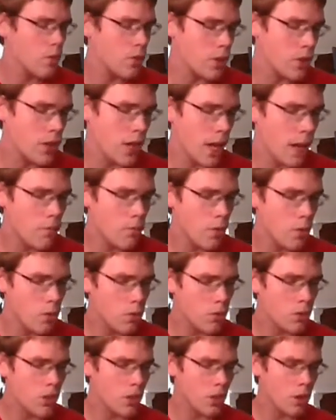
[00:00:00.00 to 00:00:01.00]
The game
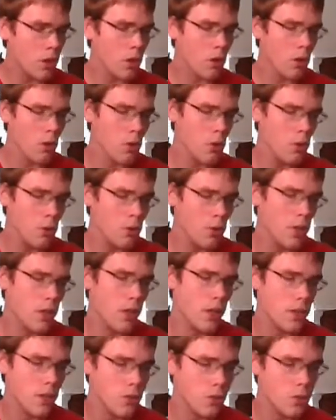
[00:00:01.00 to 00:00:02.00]
modes
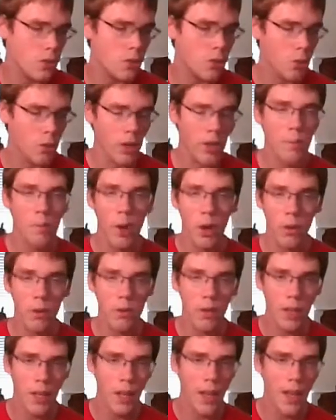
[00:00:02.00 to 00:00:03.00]
include Story
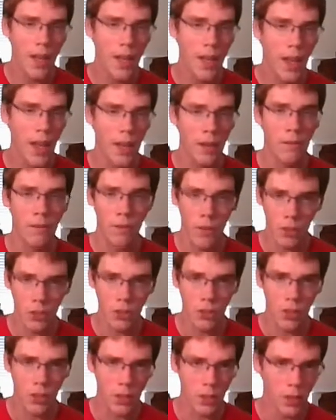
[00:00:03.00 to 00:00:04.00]
Mode,
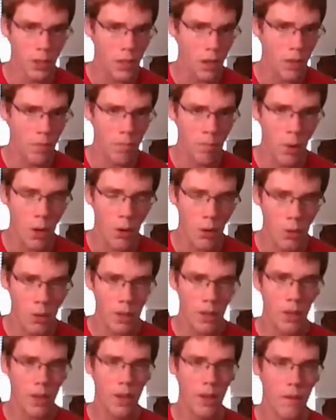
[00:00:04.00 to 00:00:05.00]
Adventure
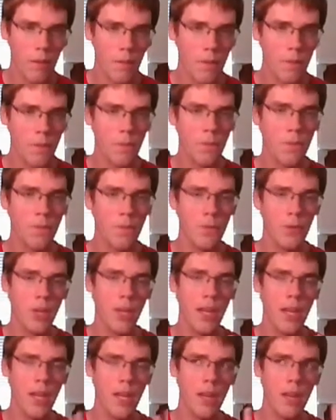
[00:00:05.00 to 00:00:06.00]
Mode,
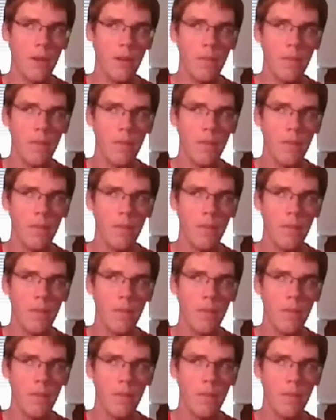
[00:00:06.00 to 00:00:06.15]
Free